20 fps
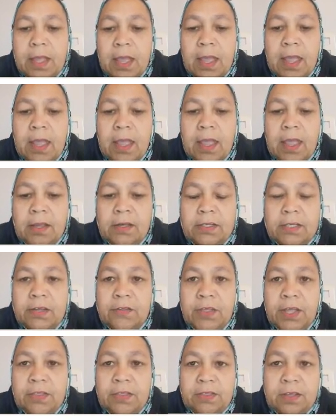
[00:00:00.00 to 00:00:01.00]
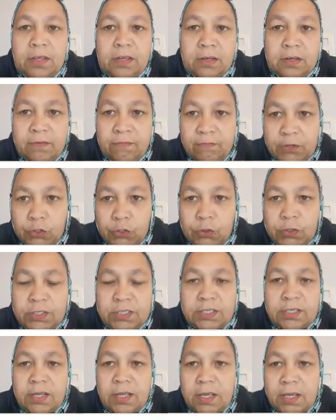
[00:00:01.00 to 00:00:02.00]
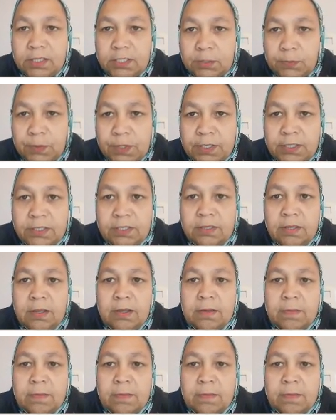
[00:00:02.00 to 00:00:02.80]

and that the individuals and experts